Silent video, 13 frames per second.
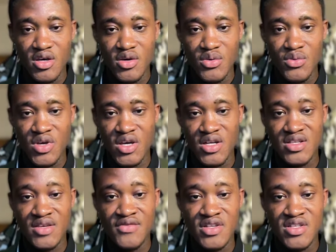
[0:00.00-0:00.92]
We can
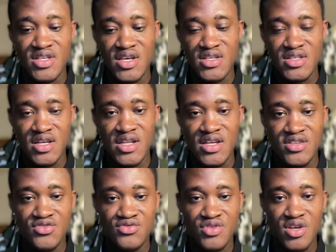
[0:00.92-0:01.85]
even say it's a late
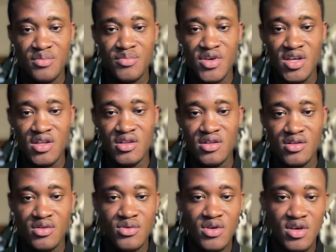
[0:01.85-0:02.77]
string pin.
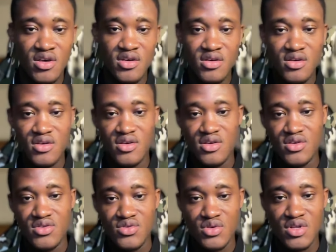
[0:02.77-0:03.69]
Okay,
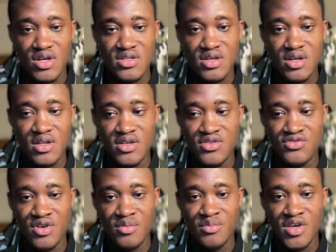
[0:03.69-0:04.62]
so that's our late
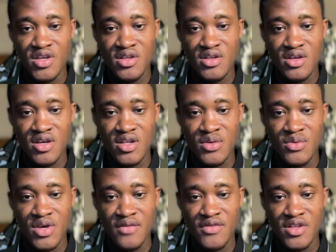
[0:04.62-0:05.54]
string pin, and then we
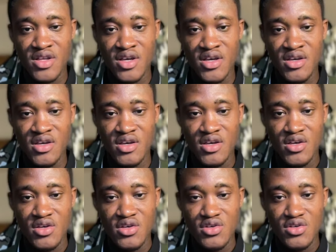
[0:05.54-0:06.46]
have it there.
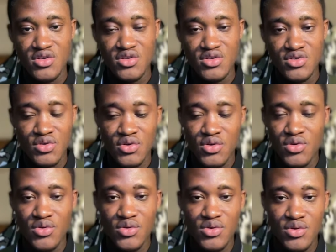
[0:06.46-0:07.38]
So
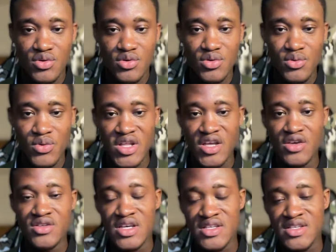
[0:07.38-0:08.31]
when the
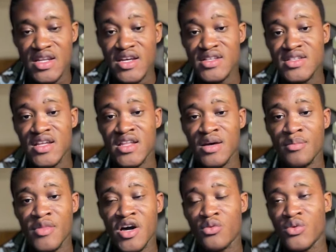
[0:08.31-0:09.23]
user selects the
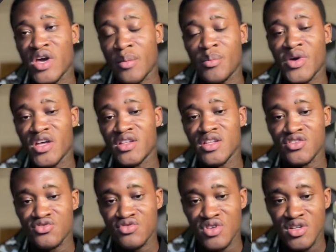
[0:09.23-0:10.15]
number, we append
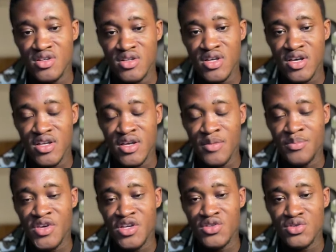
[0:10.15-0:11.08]
the
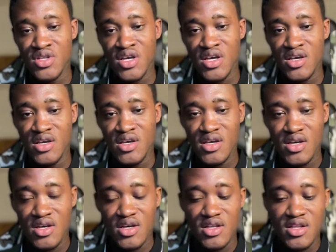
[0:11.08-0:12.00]
pin to the
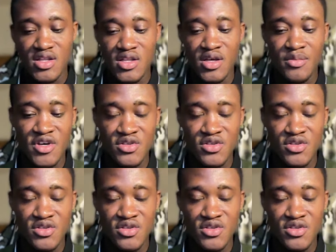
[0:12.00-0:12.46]
number.